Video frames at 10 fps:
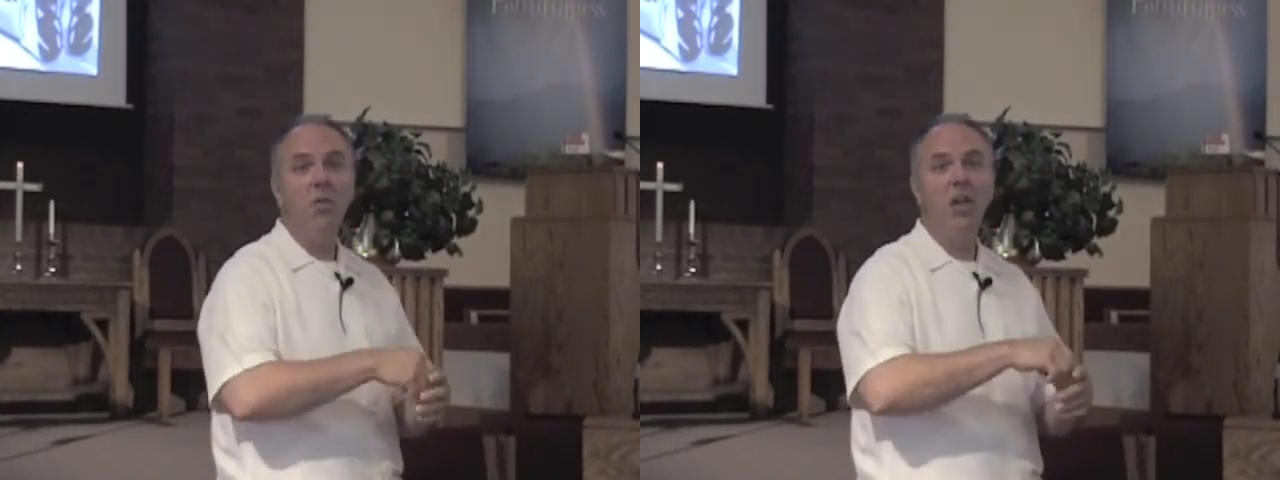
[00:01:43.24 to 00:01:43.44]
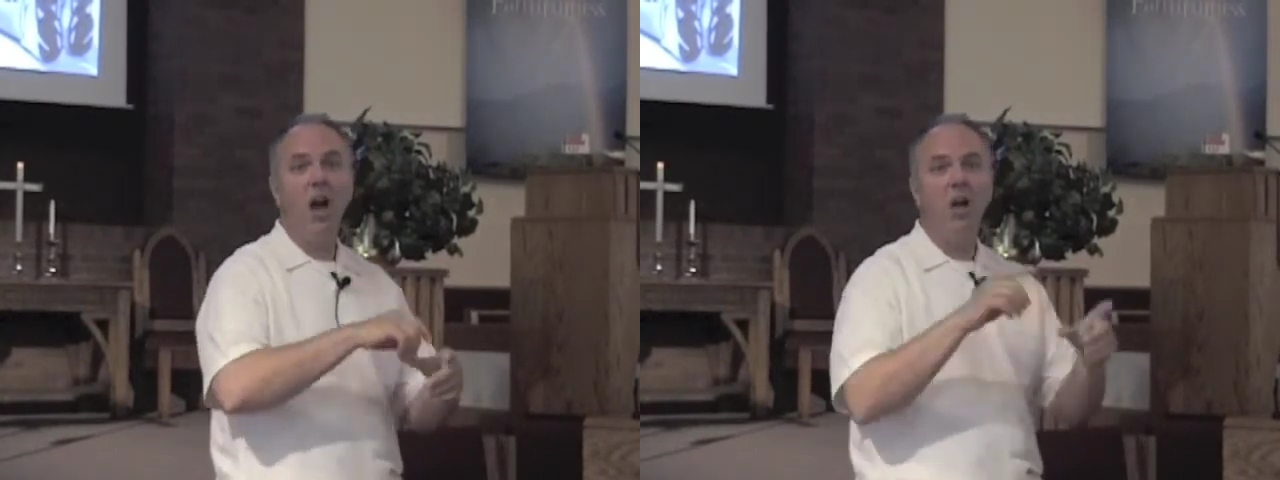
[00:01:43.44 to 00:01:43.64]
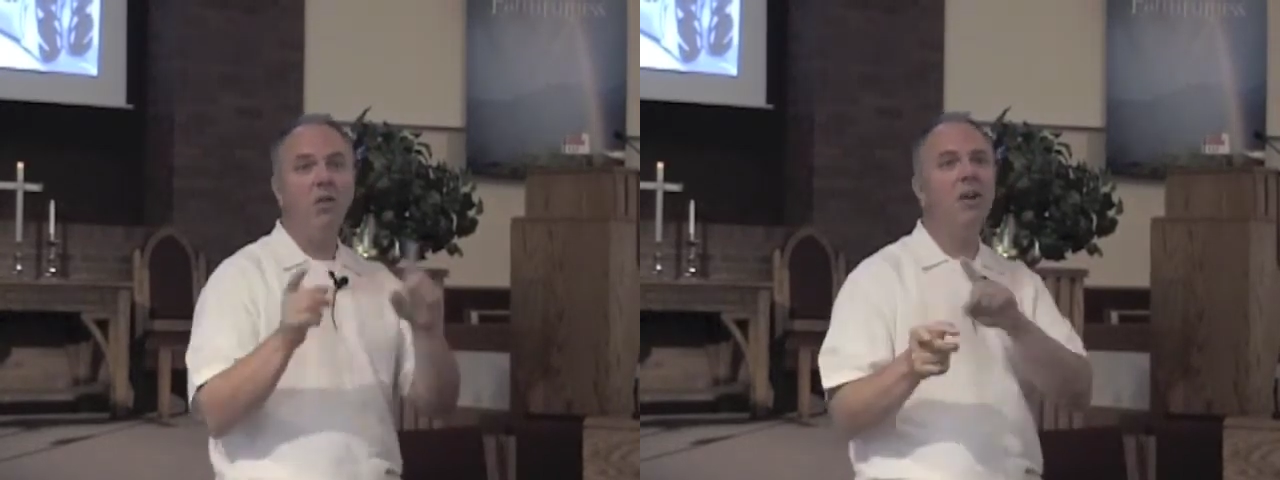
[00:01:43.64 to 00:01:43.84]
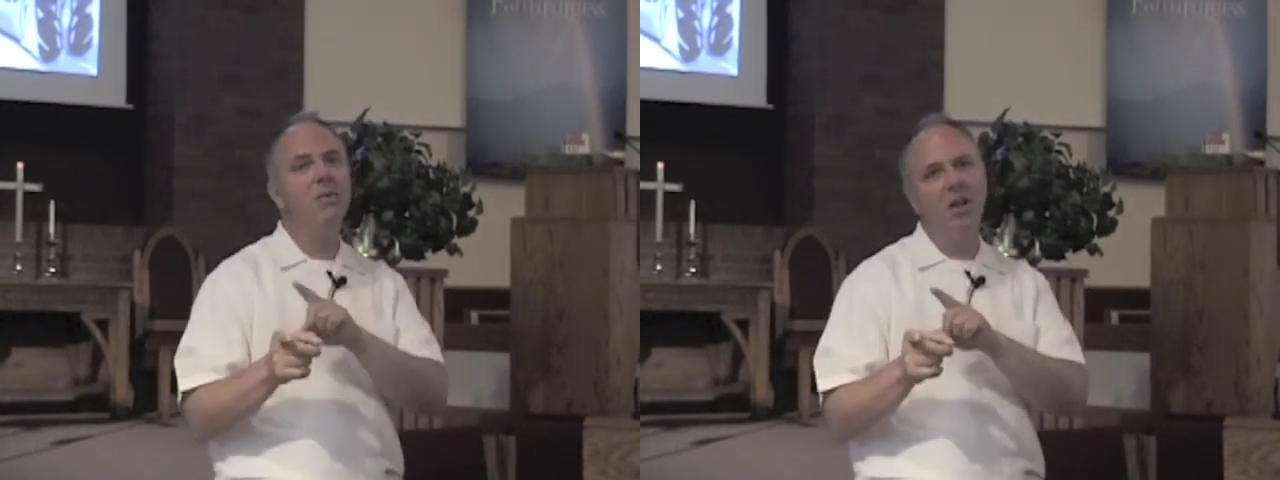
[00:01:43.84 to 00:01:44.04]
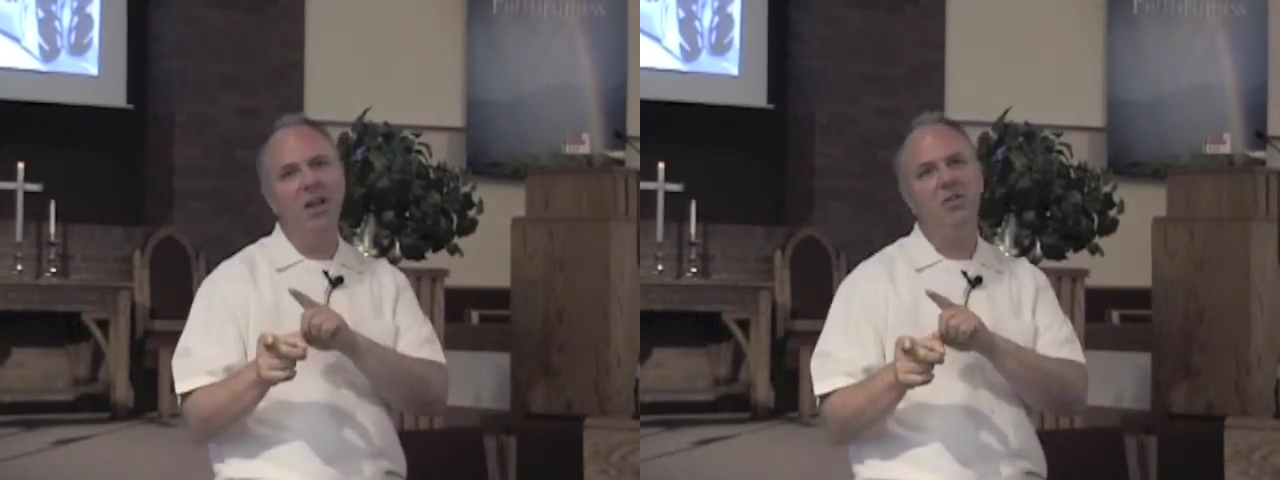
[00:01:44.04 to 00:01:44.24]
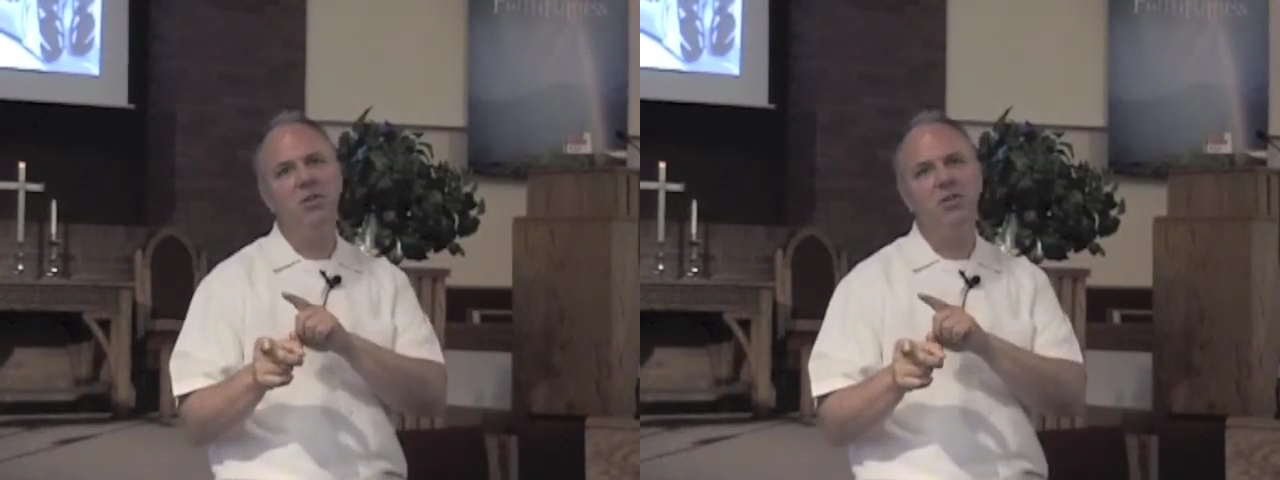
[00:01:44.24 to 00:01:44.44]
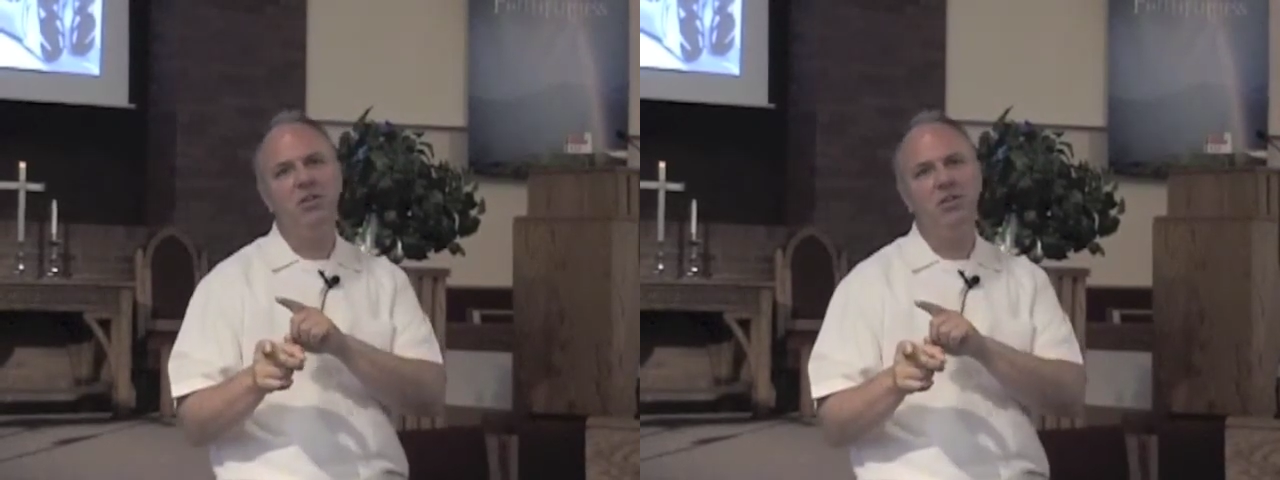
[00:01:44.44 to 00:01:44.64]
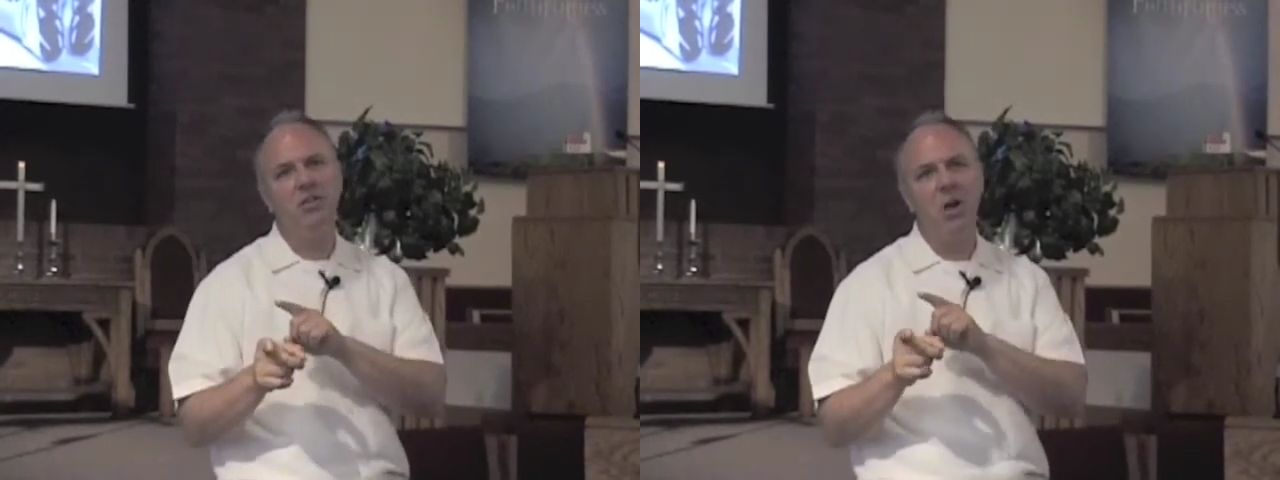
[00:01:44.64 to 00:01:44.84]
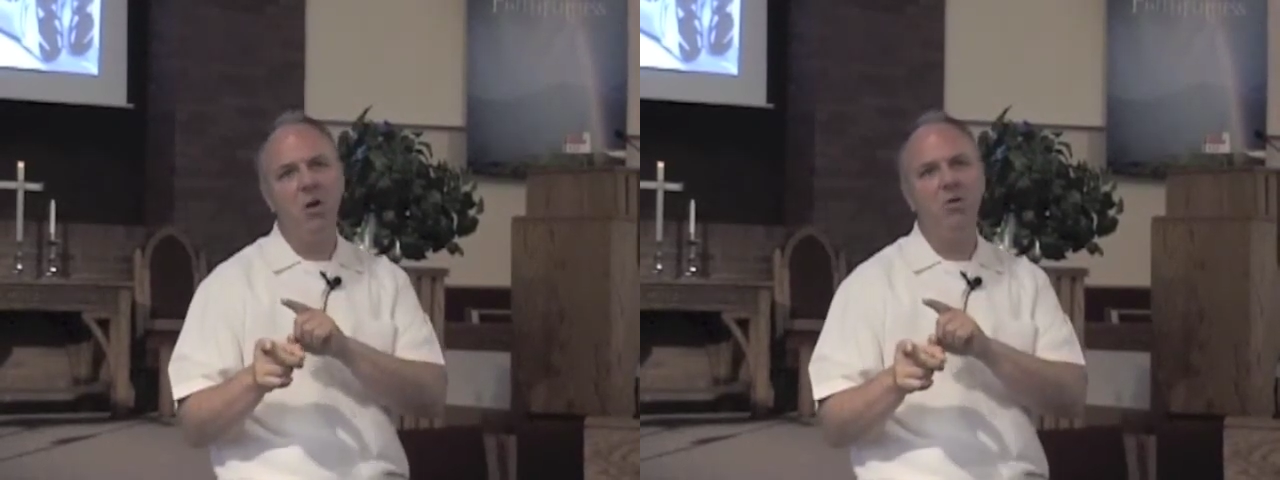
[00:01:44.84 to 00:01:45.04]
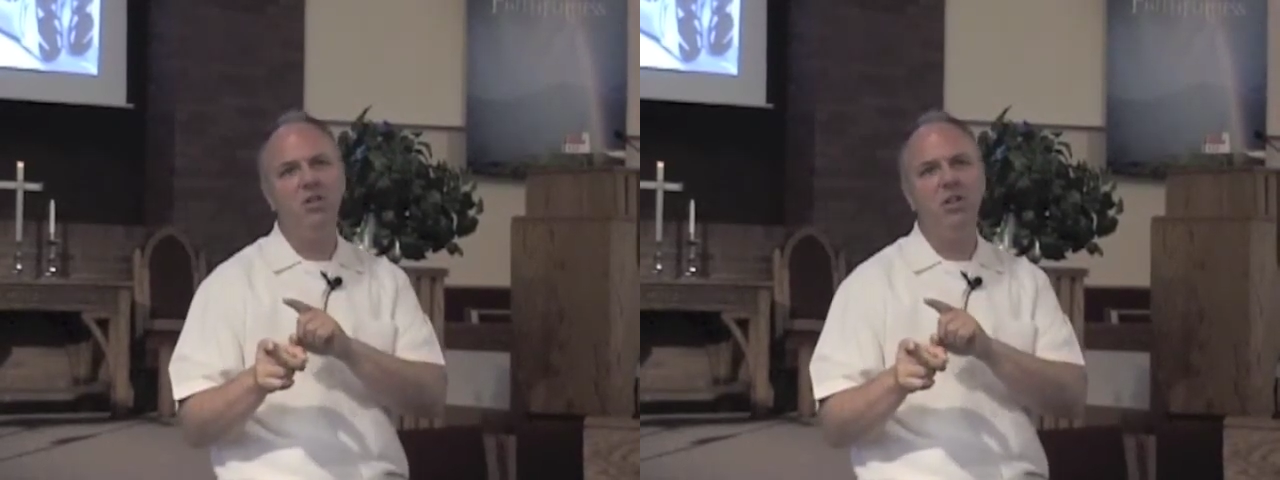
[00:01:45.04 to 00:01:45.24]
The other image,
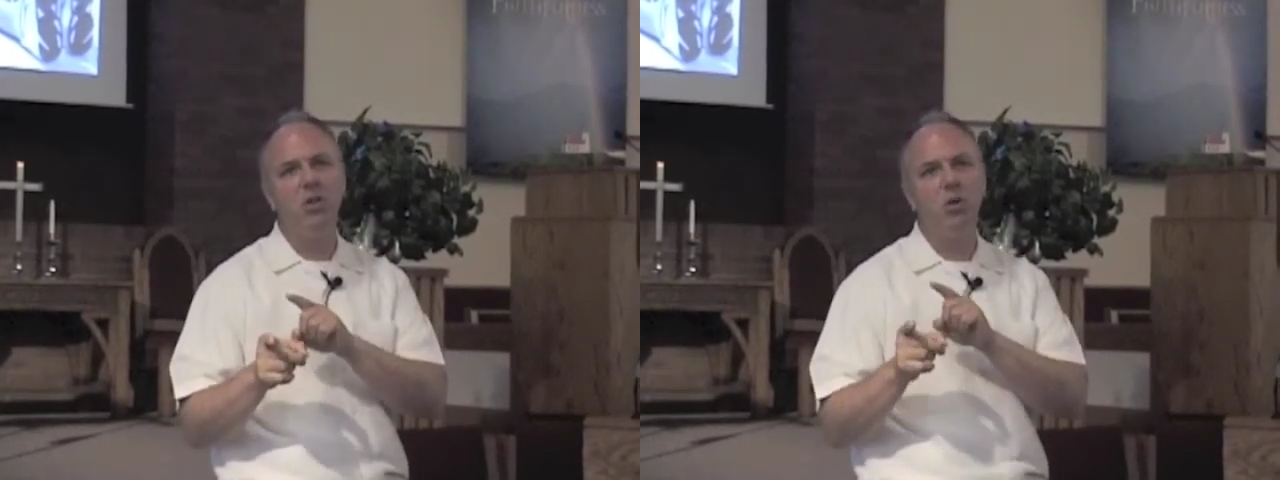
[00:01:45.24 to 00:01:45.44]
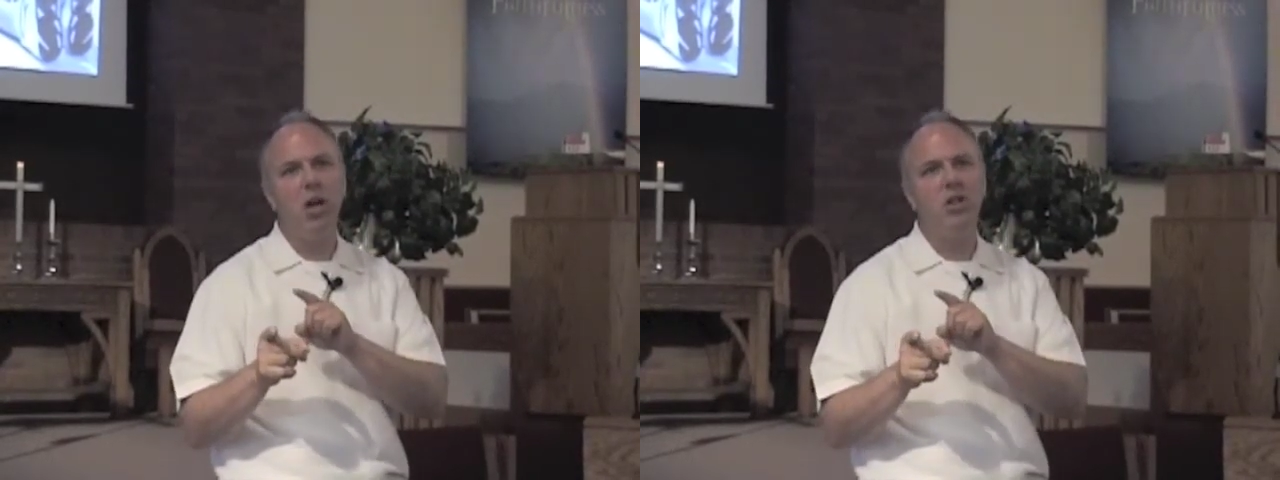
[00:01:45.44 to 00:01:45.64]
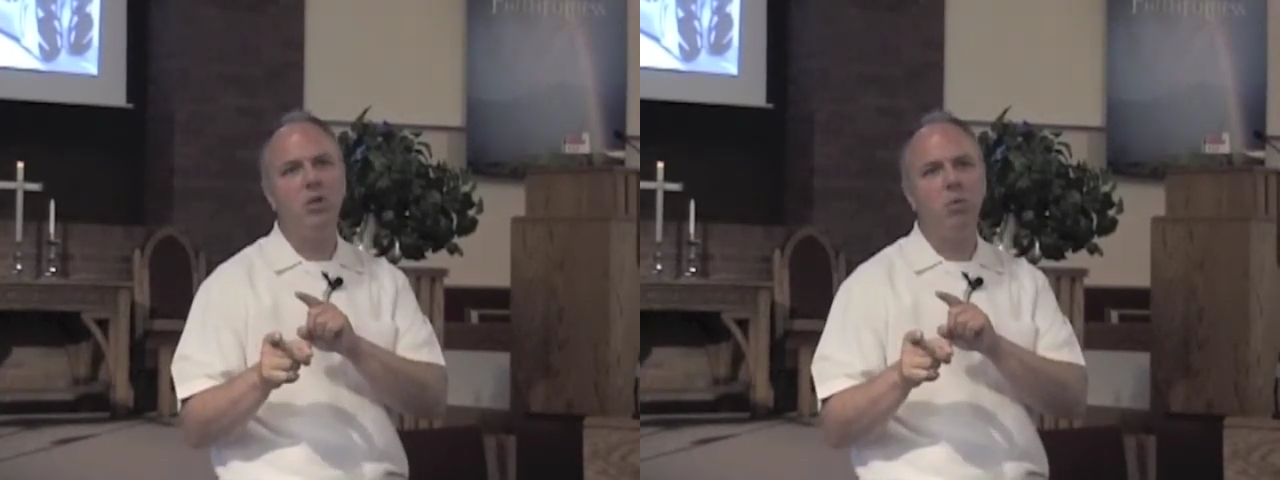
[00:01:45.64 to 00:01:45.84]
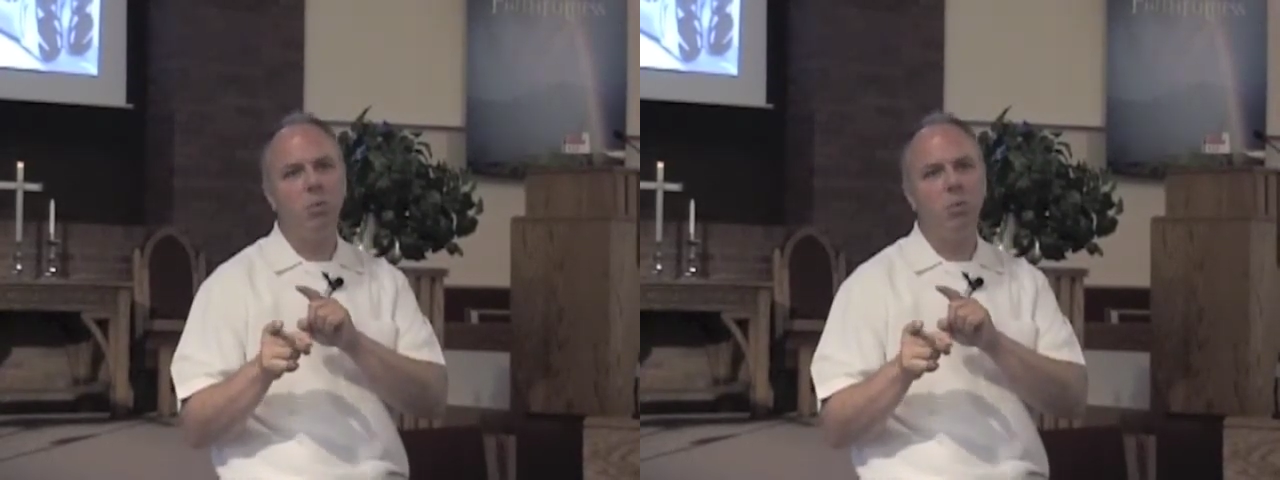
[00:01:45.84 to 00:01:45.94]
those that stretch